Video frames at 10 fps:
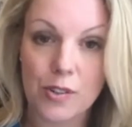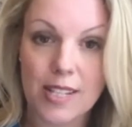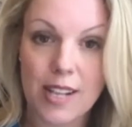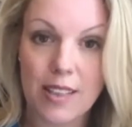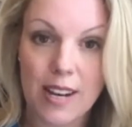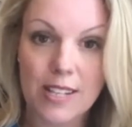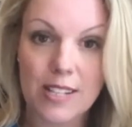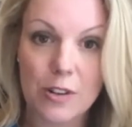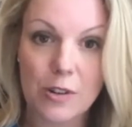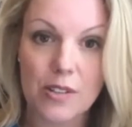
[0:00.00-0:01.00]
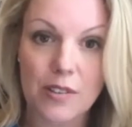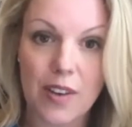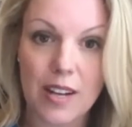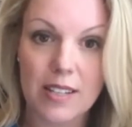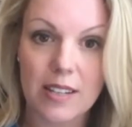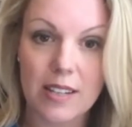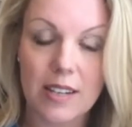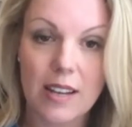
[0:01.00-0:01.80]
let's say the next year is affected